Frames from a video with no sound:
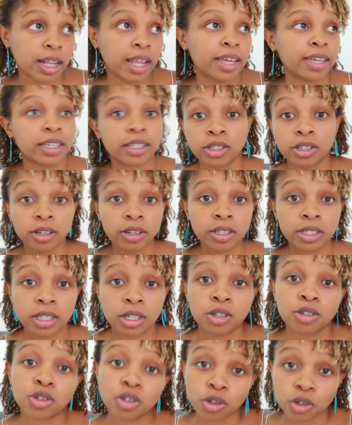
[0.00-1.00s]
like years
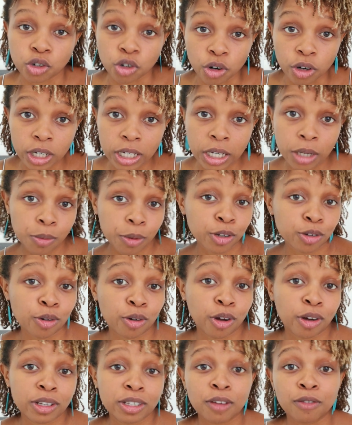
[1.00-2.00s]
into your journey when
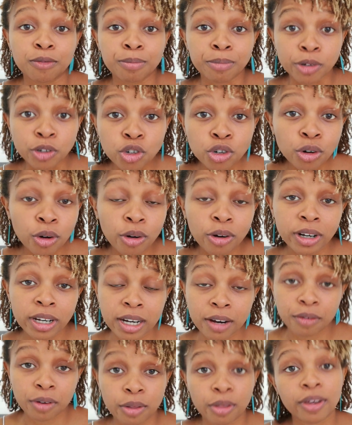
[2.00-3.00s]
your locks have matured and
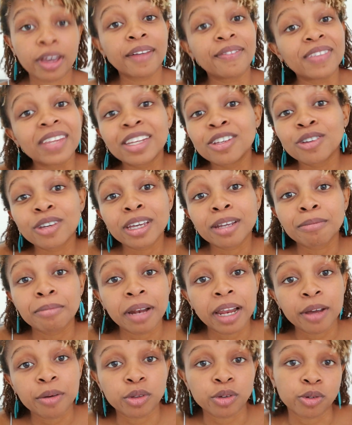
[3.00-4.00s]
everything, and then you can
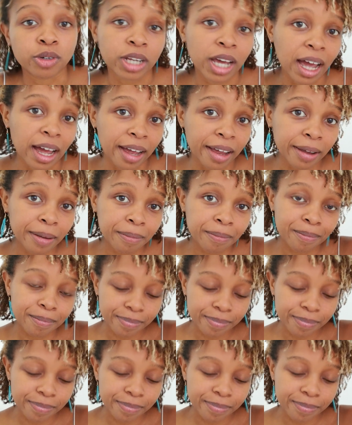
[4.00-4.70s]
play with your dye.